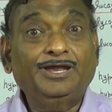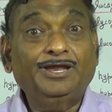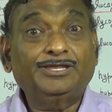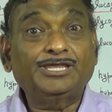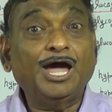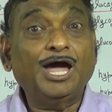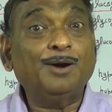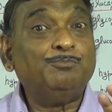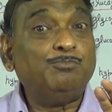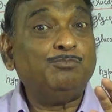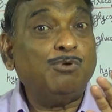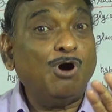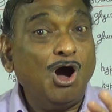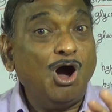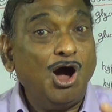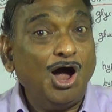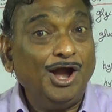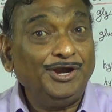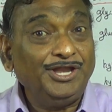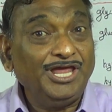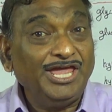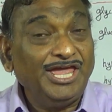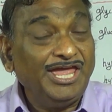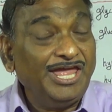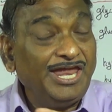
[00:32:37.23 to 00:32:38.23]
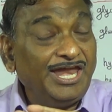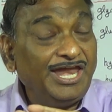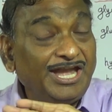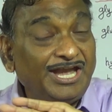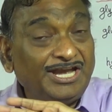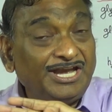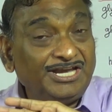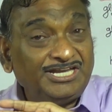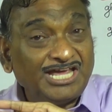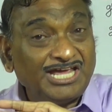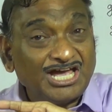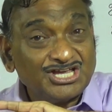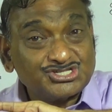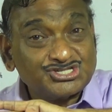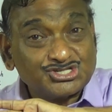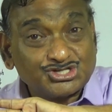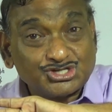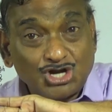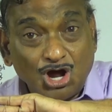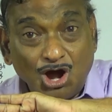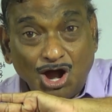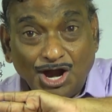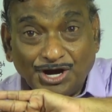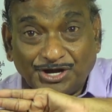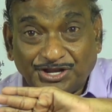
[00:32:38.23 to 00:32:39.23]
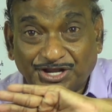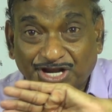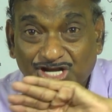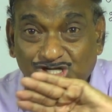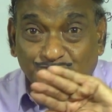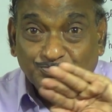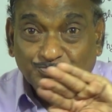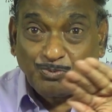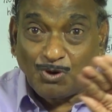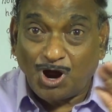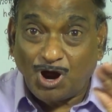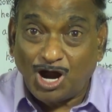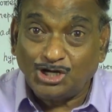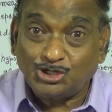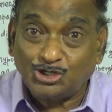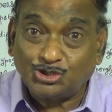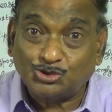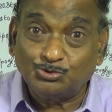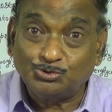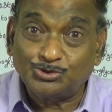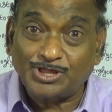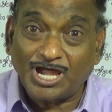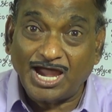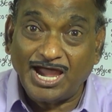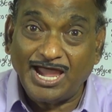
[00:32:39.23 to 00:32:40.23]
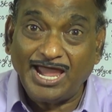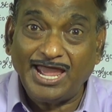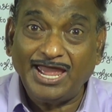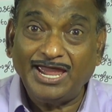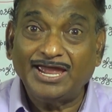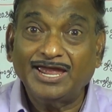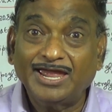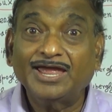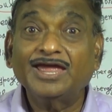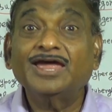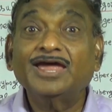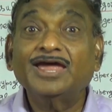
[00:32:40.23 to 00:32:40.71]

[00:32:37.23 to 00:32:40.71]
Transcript: the body does not respond to the